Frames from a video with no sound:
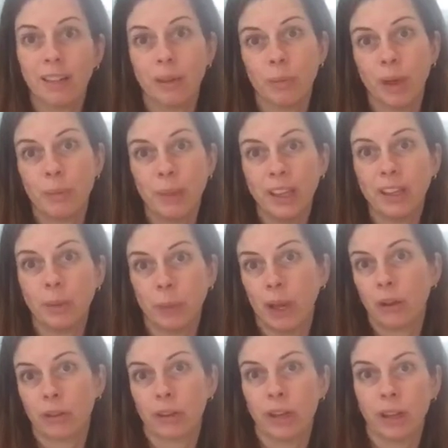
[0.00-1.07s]
And my baking
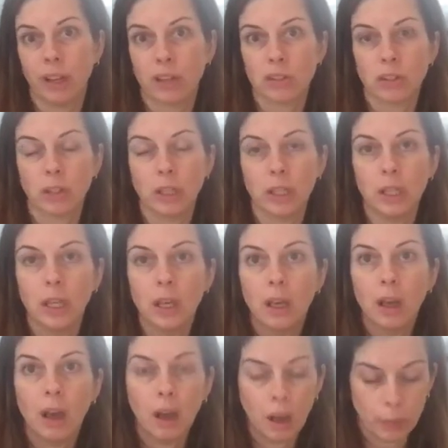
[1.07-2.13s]
powder had actually
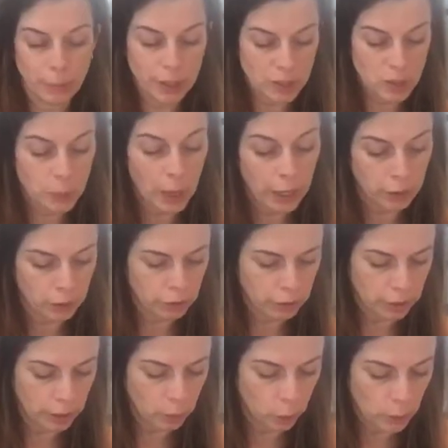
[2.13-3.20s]
expired
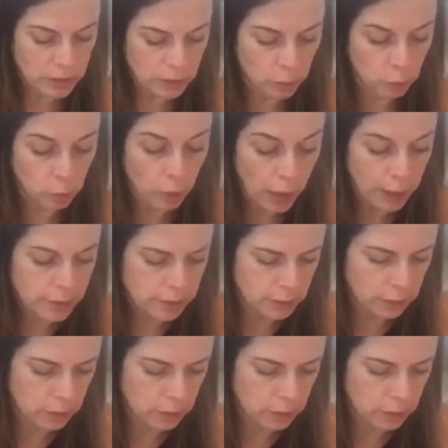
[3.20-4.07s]
and it wasn't rising.